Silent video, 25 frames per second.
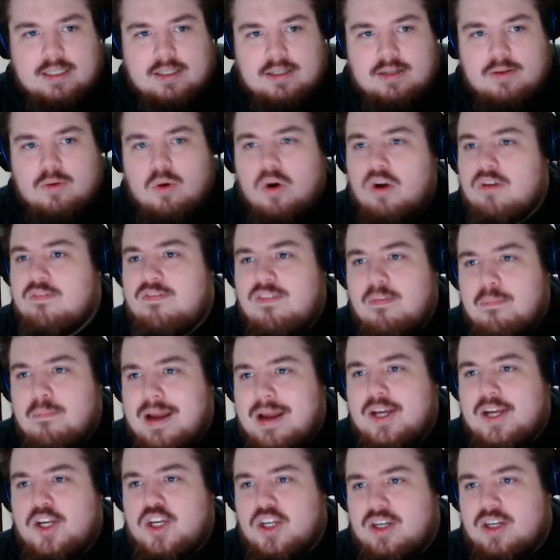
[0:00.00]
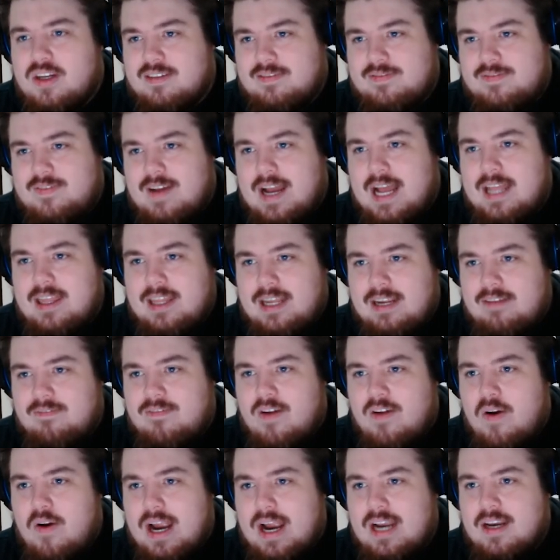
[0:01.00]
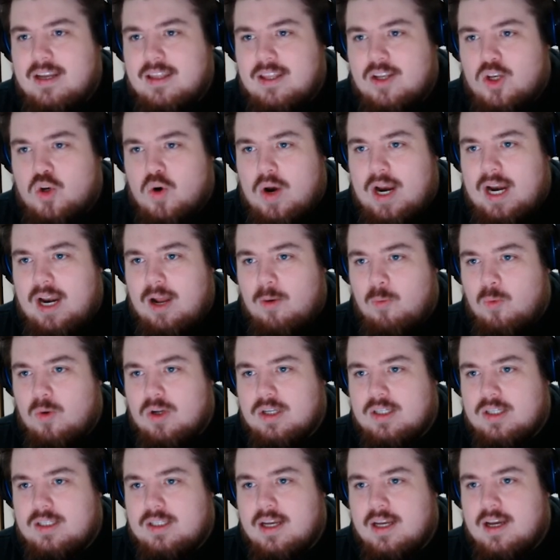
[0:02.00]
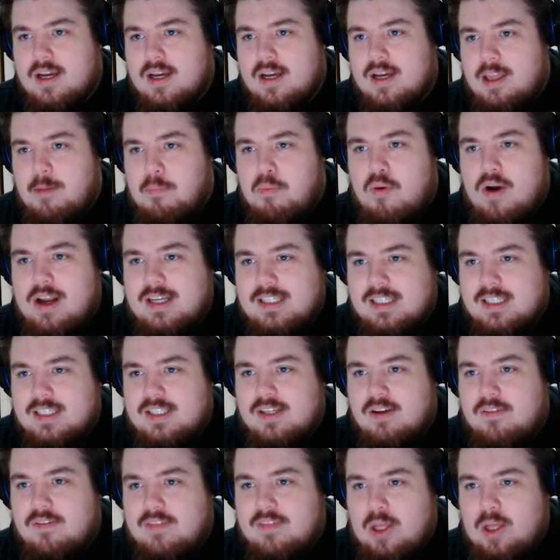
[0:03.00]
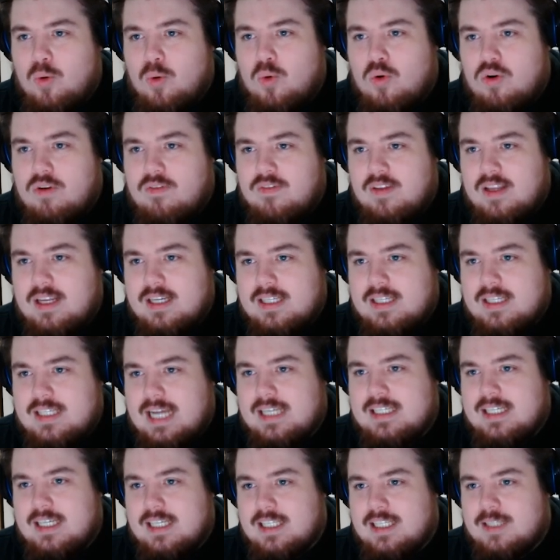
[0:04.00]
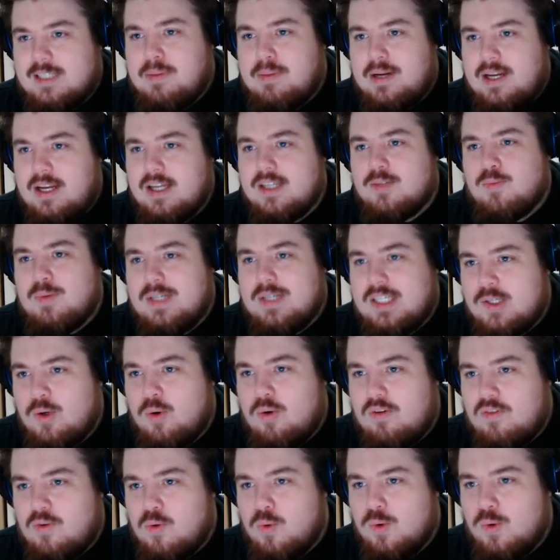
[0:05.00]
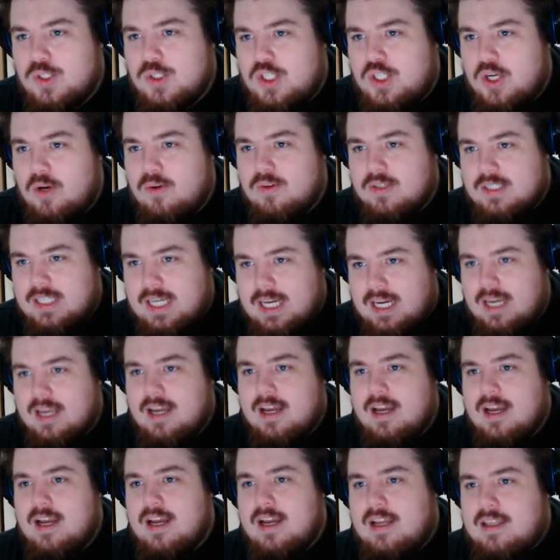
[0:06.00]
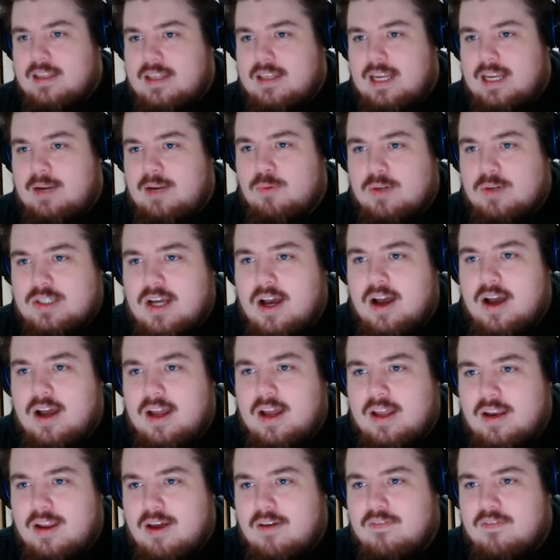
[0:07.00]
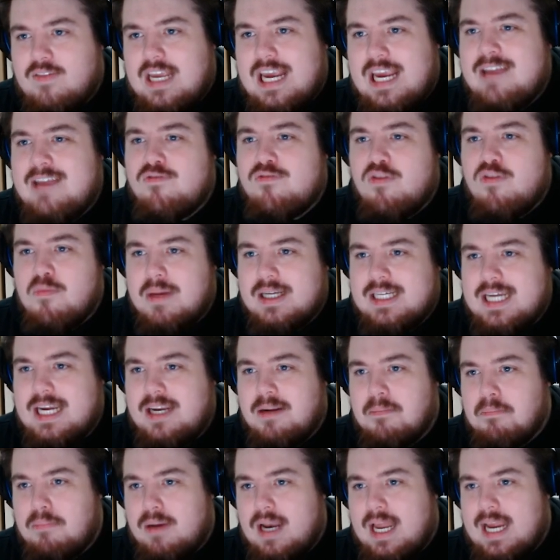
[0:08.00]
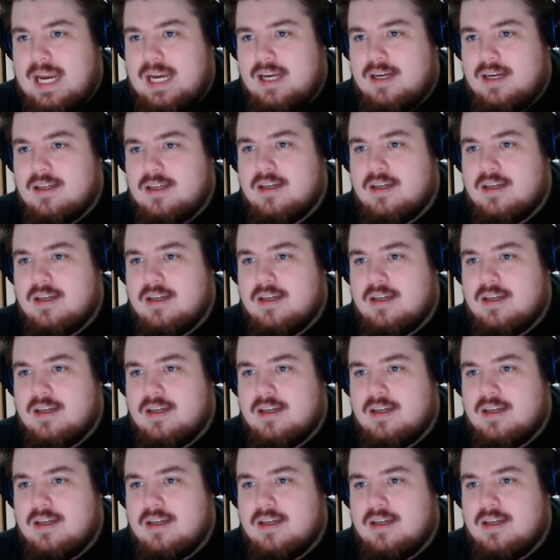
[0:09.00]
confirmation of at the very end of the trailer was the presence of the Order of the Assassins, because we saw, of course, Jonesy, the return of the infamous hidden blade.